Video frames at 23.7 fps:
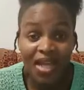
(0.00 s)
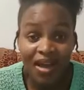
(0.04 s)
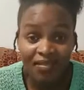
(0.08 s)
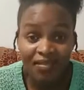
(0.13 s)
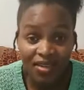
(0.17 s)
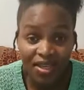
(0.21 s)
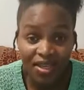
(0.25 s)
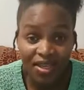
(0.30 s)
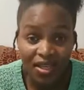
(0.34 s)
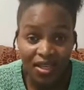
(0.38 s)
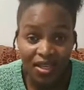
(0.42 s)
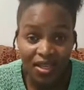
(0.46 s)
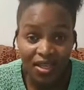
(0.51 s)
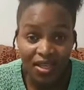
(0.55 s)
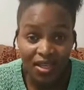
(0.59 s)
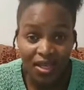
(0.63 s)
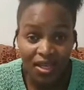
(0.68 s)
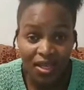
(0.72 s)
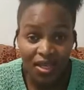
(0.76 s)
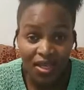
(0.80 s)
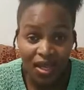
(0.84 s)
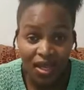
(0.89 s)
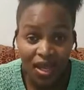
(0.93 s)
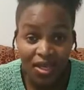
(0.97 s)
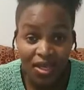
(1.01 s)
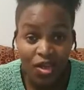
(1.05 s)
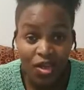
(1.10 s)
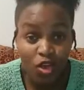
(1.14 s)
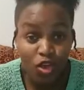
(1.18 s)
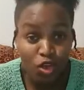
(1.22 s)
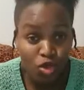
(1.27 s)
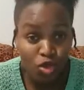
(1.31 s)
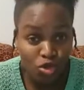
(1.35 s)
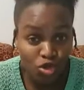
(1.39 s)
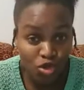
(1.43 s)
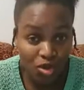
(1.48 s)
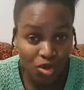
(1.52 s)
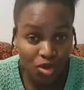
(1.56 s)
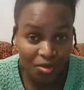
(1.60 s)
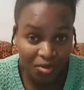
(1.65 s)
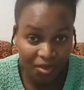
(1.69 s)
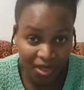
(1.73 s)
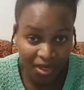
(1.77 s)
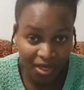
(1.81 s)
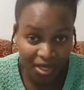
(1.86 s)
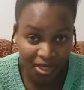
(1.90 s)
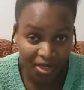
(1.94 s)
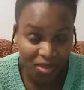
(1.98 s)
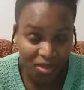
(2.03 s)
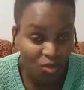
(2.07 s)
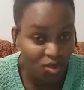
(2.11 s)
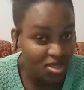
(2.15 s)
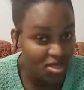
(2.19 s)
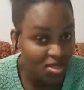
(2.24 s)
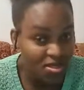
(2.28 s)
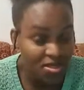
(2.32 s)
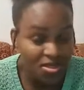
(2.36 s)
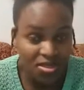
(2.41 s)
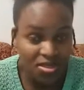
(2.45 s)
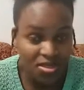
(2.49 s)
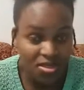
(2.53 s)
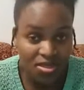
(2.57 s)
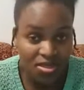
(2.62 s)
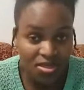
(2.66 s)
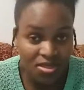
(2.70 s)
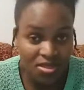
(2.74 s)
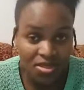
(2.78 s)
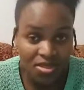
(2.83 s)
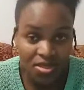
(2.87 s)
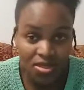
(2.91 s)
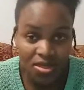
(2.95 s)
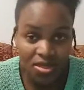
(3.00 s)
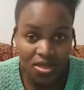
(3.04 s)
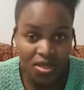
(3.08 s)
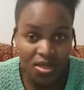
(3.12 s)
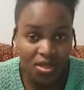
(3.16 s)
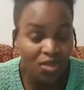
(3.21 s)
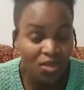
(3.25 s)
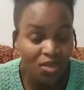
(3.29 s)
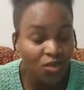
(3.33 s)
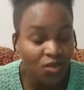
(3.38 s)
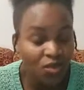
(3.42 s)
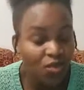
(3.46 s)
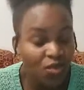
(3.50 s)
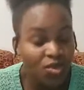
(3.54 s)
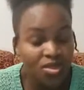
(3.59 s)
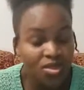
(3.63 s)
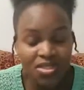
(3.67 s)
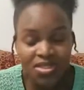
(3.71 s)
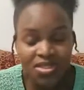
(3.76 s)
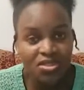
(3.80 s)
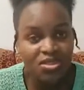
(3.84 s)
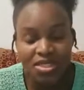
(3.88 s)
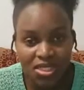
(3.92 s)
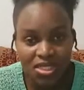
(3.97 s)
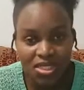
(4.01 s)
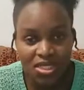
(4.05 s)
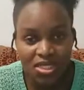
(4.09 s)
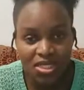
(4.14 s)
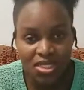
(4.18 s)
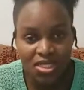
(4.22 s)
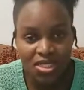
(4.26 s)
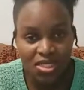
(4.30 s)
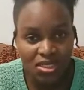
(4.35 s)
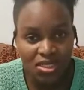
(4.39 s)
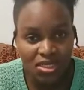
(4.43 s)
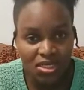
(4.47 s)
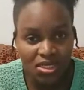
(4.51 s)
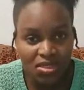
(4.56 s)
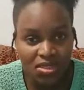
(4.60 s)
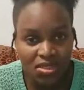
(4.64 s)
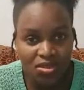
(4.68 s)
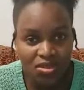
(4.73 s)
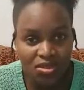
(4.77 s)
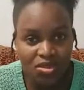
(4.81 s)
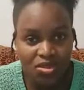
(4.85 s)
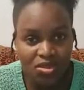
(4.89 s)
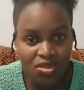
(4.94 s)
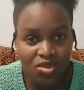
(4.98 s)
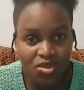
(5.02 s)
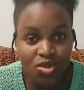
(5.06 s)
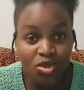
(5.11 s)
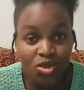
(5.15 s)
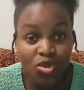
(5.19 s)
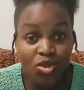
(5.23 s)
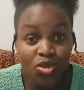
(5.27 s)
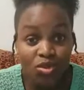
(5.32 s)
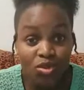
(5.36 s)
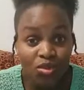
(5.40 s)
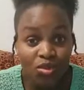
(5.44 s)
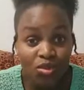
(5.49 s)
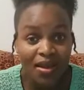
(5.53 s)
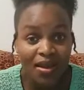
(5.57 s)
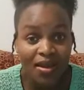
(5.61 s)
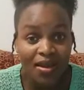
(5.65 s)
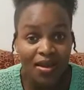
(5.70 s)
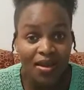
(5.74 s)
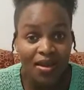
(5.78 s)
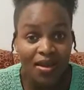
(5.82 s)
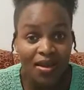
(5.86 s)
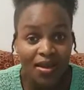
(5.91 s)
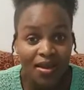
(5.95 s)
having an unusual pain. It wasn't associated to the